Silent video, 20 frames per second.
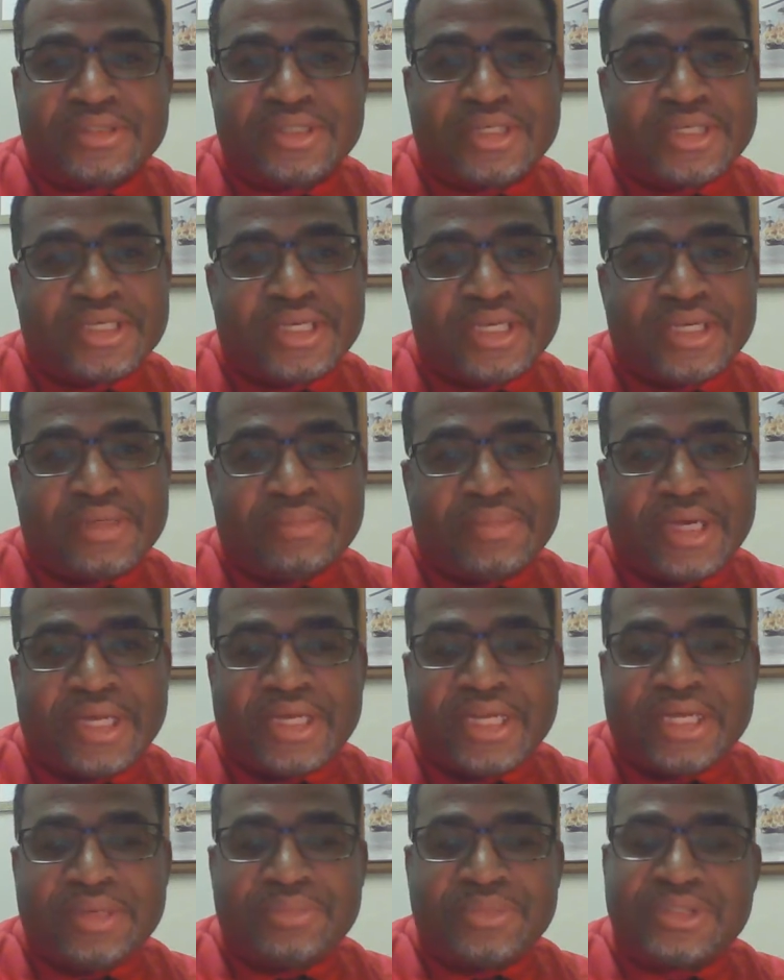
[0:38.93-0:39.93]
Again, my
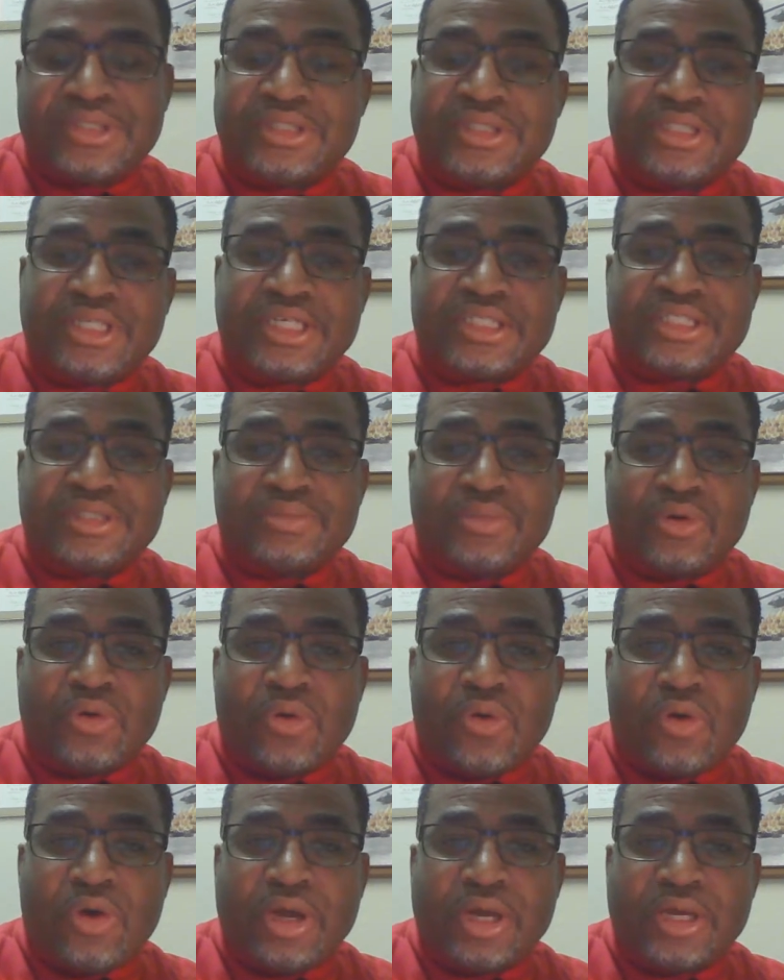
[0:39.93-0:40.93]
name is Jesse
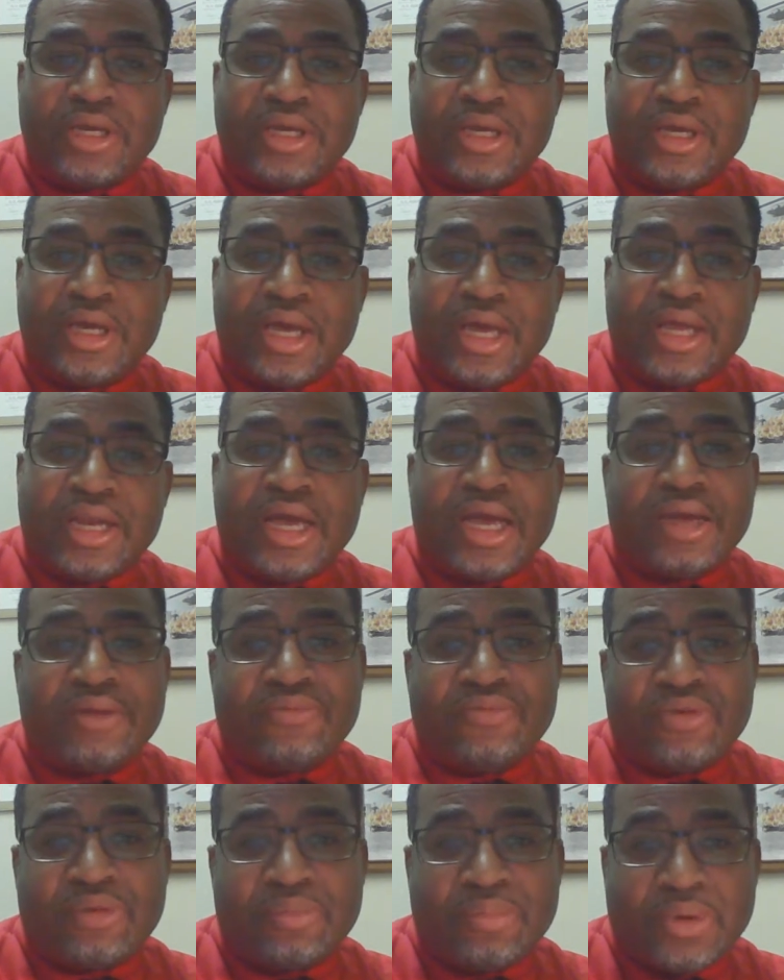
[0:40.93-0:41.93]
McCoy, and I am
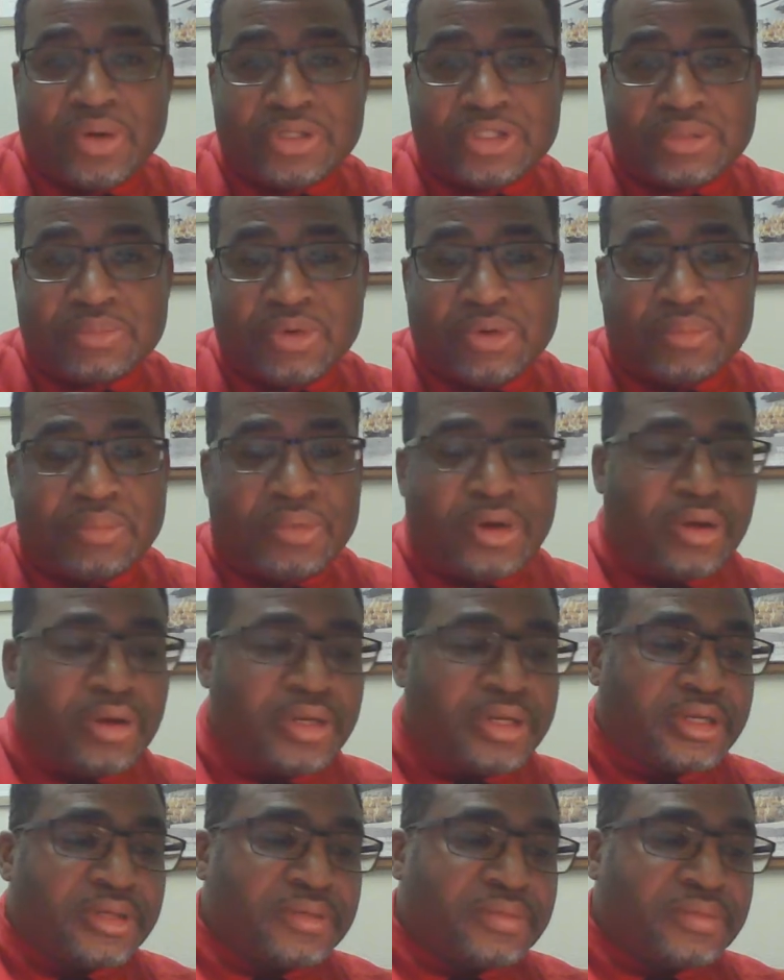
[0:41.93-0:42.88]
from Baltimore, Maryland.